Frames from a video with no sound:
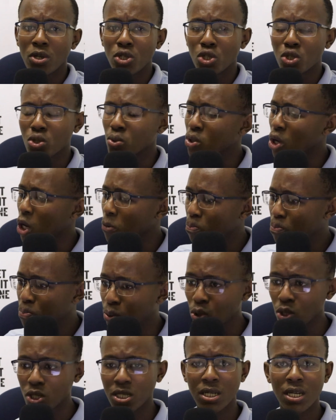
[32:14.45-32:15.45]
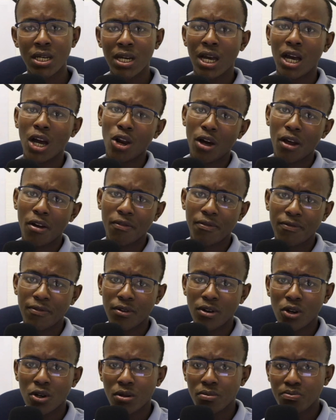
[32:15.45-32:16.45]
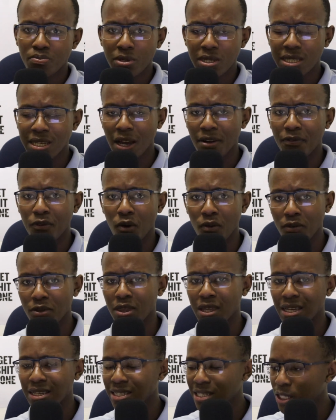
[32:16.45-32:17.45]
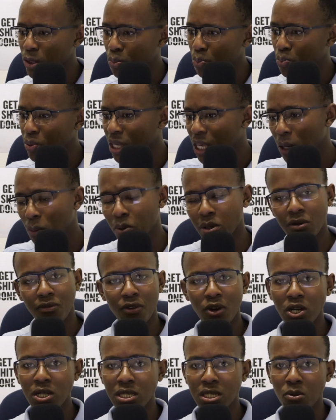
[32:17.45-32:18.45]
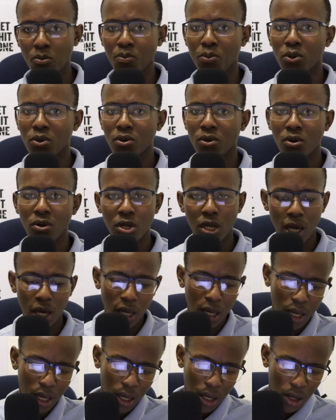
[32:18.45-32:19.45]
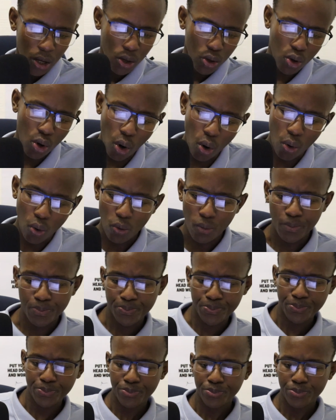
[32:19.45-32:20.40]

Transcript: Do not put a lot of stuff over there. Just keep it very simple. Okay, cool.